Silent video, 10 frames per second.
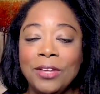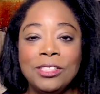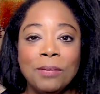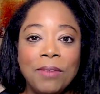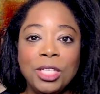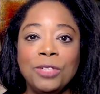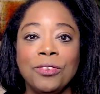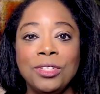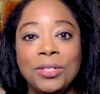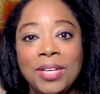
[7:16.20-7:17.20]
Thank you so much
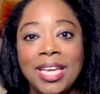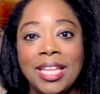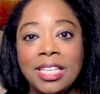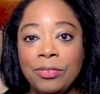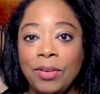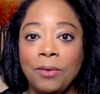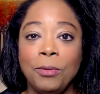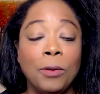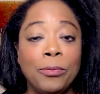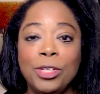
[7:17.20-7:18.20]
for tuning in this week.
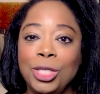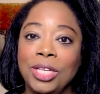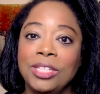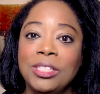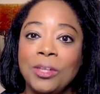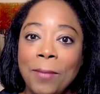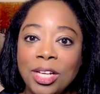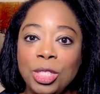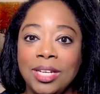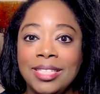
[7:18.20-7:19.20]
We appreciate you so
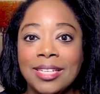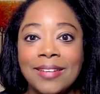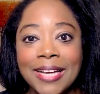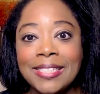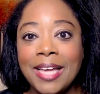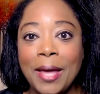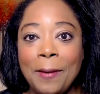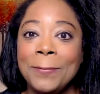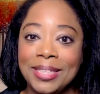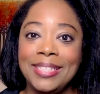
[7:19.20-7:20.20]
much. And until next
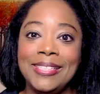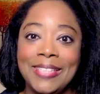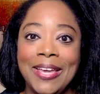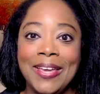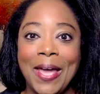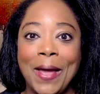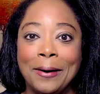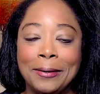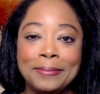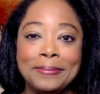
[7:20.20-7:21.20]
time, please take
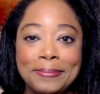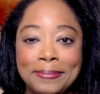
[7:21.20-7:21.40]
care.